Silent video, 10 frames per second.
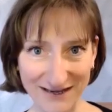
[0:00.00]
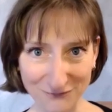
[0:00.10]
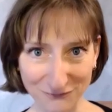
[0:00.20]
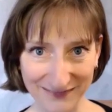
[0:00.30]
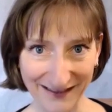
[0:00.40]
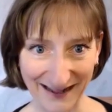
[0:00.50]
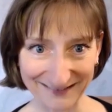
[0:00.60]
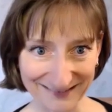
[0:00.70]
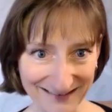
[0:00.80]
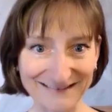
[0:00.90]
benefit that I
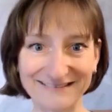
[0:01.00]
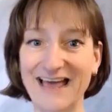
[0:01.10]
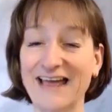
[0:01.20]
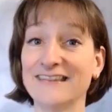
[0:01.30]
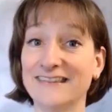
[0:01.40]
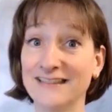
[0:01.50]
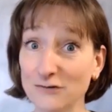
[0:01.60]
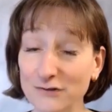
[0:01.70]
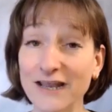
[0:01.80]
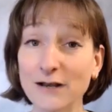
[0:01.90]
see is that
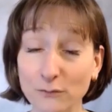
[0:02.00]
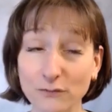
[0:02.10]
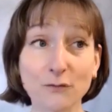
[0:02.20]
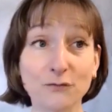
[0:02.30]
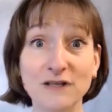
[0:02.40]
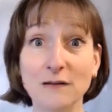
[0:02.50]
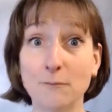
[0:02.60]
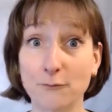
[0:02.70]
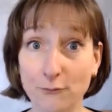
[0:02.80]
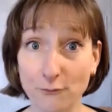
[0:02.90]
you can also
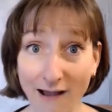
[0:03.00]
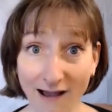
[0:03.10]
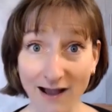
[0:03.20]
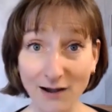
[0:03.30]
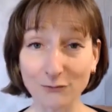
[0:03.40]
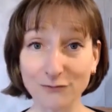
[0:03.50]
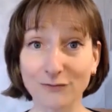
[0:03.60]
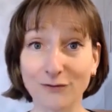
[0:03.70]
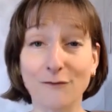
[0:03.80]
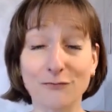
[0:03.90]
feel proud
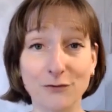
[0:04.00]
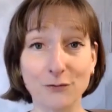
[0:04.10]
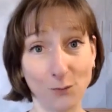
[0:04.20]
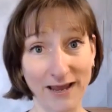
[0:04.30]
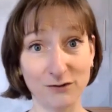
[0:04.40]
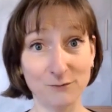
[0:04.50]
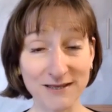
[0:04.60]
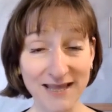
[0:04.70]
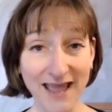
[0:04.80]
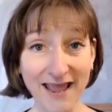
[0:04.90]
of the way you
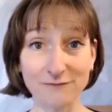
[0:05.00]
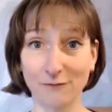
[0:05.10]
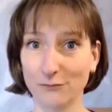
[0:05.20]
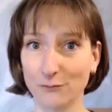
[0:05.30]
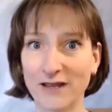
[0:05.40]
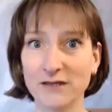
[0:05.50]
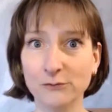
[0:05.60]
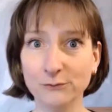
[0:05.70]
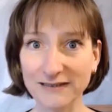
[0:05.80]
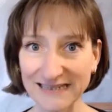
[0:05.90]
behave, of the way
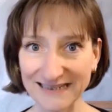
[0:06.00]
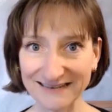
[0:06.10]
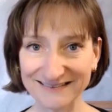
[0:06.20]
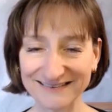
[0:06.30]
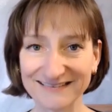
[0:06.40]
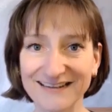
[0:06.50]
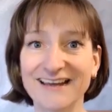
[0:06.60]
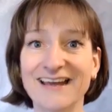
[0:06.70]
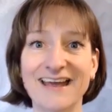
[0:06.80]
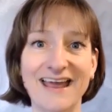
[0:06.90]
you eat.
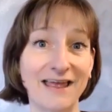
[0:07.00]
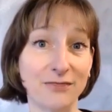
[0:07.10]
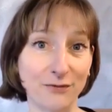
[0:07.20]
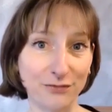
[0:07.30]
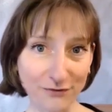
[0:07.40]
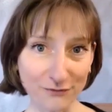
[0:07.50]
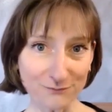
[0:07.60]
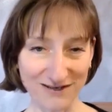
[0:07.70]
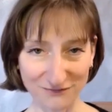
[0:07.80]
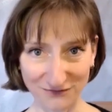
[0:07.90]
And the third
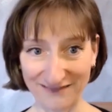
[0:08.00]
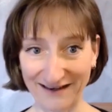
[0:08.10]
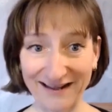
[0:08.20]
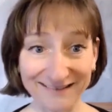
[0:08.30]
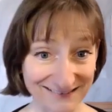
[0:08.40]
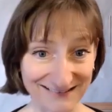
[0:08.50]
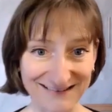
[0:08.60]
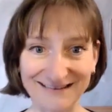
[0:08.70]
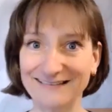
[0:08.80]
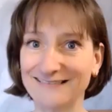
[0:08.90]
benefit that I
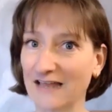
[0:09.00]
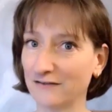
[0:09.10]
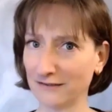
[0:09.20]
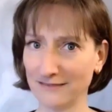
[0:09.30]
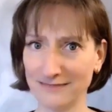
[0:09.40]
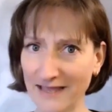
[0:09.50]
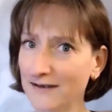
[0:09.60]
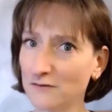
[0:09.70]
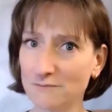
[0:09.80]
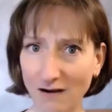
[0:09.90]
see is that you can
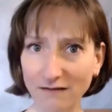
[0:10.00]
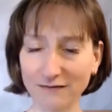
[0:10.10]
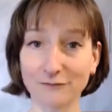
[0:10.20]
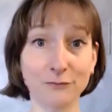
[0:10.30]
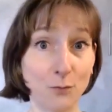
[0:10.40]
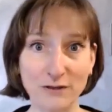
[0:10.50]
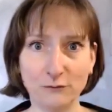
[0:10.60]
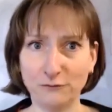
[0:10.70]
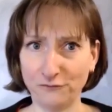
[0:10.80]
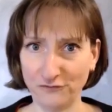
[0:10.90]
then admire the way
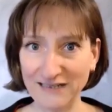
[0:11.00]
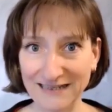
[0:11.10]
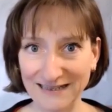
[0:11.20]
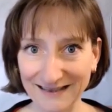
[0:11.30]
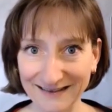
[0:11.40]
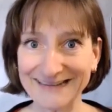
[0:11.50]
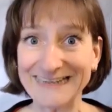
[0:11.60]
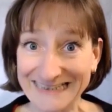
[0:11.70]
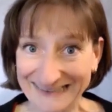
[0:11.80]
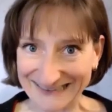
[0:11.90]
you feel
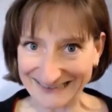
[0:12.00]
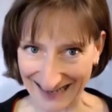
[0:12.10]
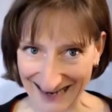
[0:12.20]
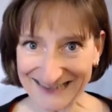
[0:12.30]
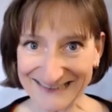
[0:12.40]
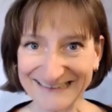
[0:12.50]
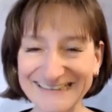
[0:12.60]
inside,